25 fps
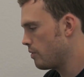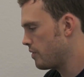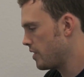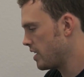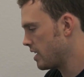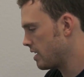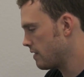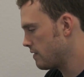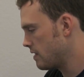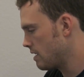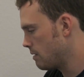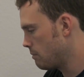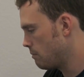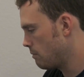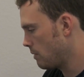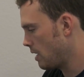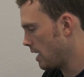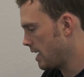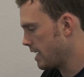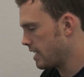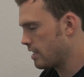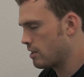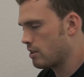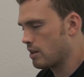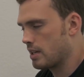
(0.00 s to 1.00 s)
think of them
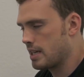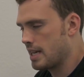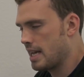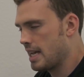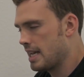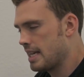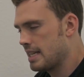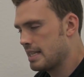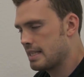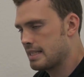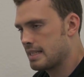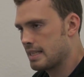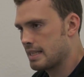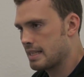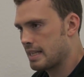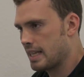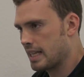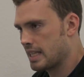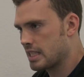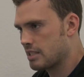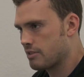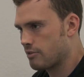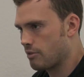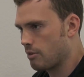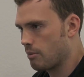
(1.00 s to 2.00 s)
like grenades and
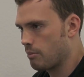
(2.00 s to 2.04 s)
things